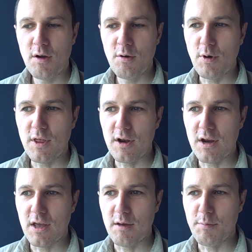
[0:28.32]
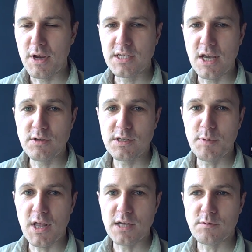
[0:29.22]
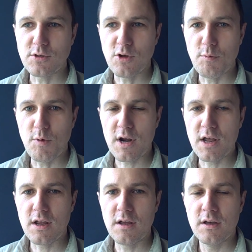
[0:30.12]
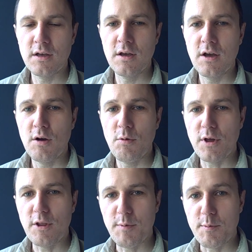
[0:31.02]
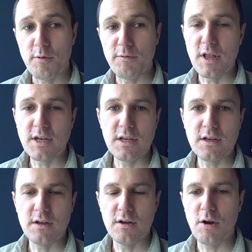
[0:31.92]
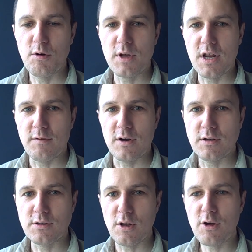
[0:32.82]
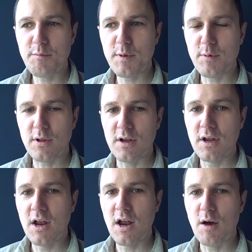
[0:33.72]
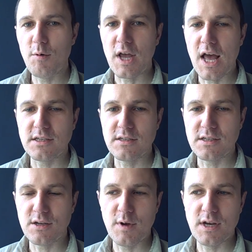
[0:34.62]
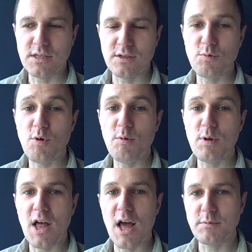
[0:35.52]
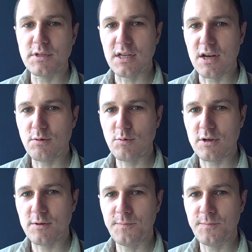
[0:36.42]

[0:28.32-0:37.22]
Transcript: whether uh, big town supplies will stop working, whether there'll be more flooding or whatever. So a lot of people want answers to questions, what will happen to groundwater?